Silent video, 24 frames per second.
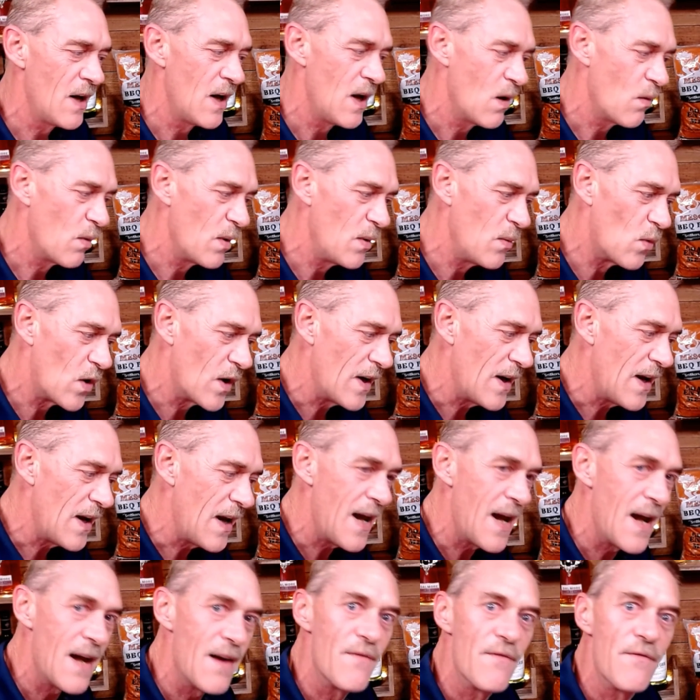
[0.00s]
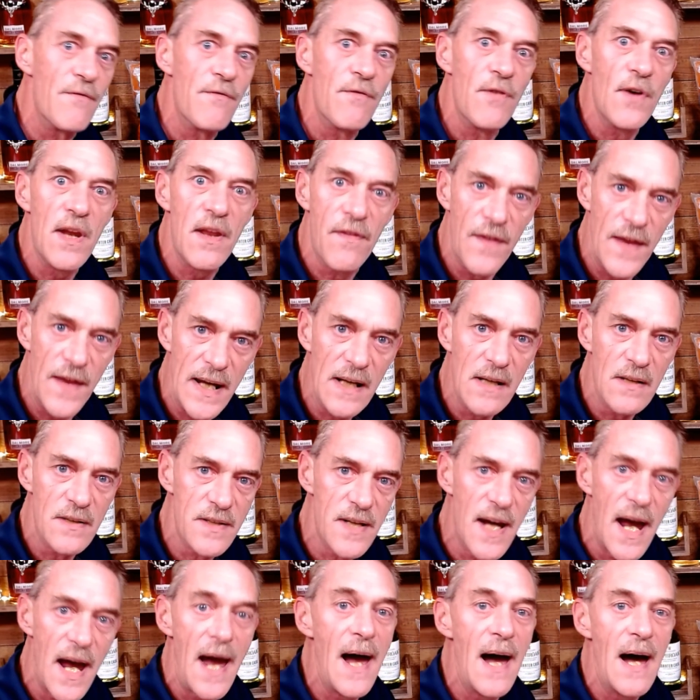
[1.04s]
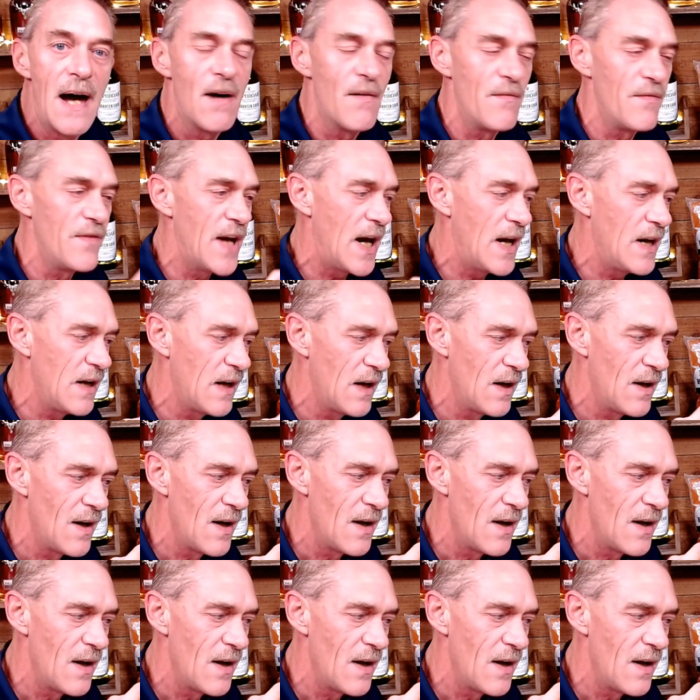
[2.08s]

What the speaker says: we want everything to have that